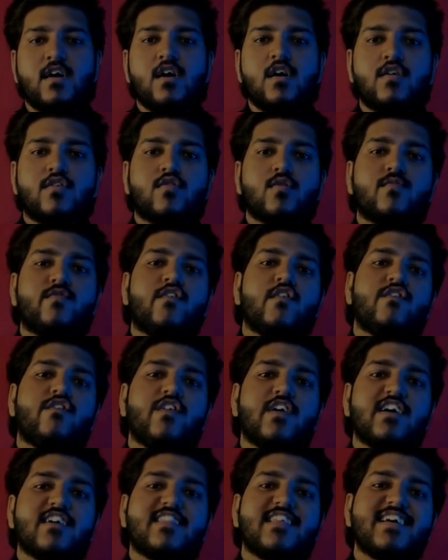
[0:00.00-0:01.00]
So for
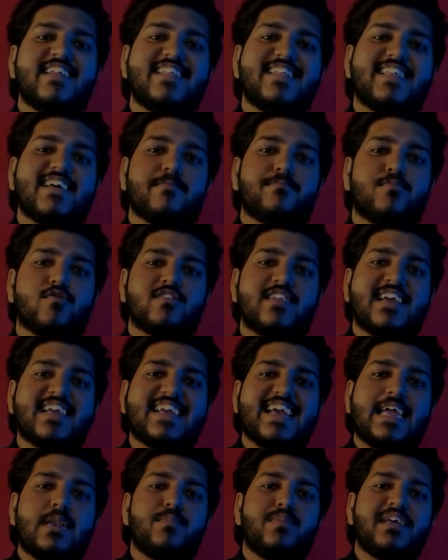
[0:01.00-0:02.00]
further, the project
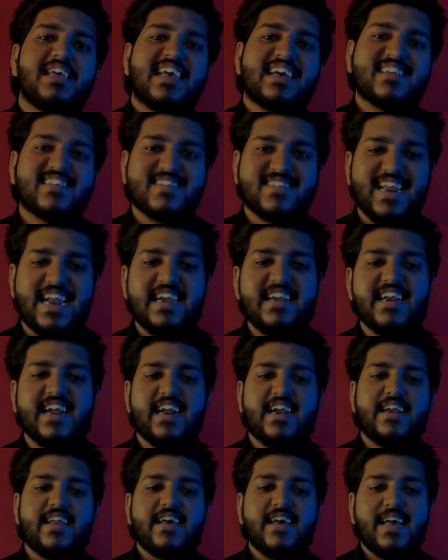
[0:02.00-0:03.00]
can be
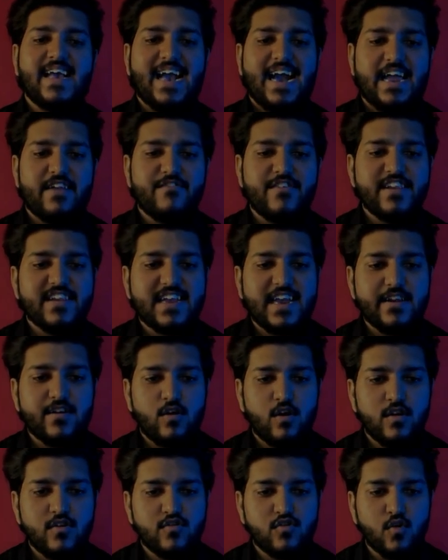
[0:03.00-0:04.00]
extended and we can
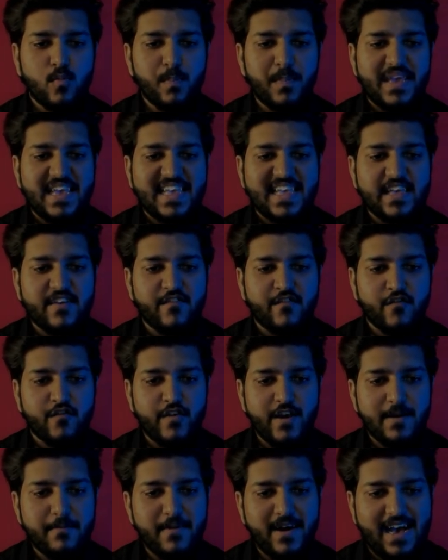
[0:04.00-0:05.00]
also make a
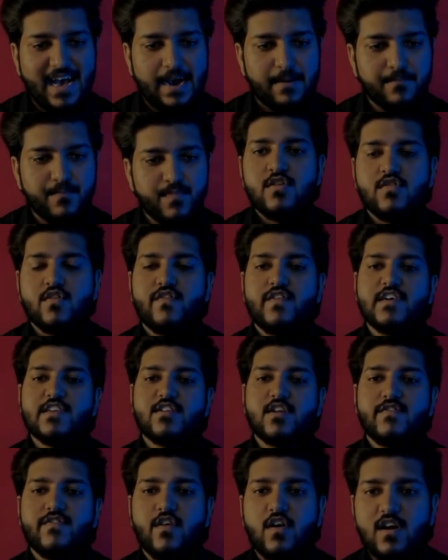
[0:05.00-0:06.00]
web app. So
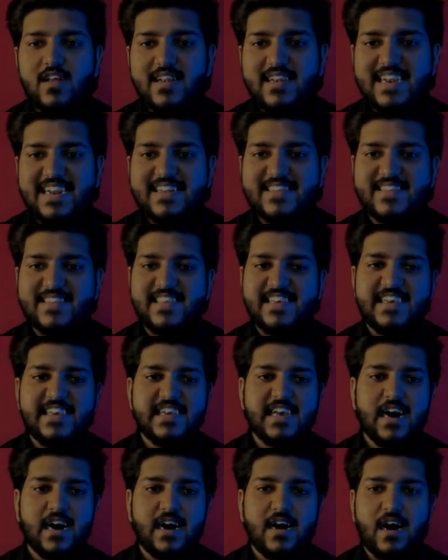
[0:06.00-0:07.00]
first of all, let's
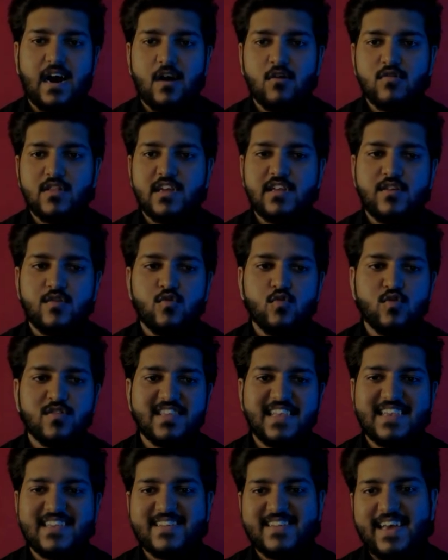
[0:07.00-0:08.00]
see how the use
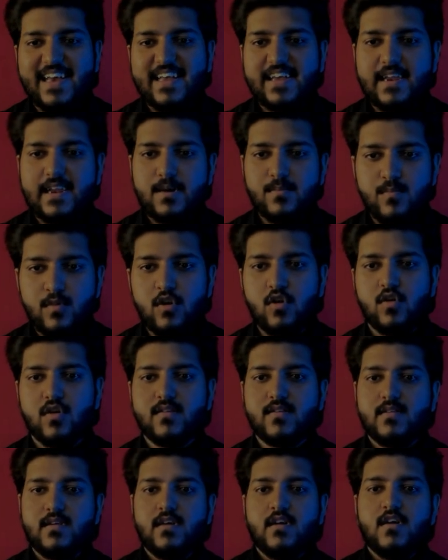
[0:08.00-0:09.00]
case diagram
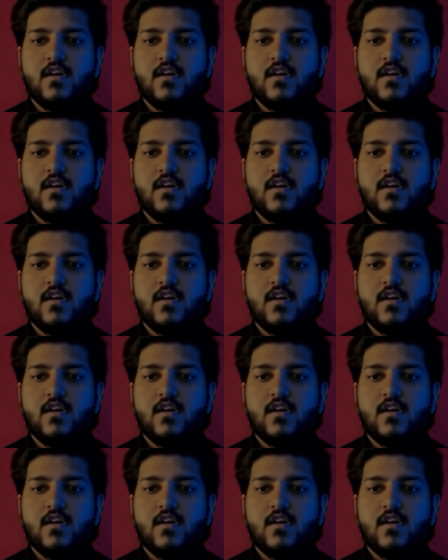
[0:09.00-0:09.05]
looks.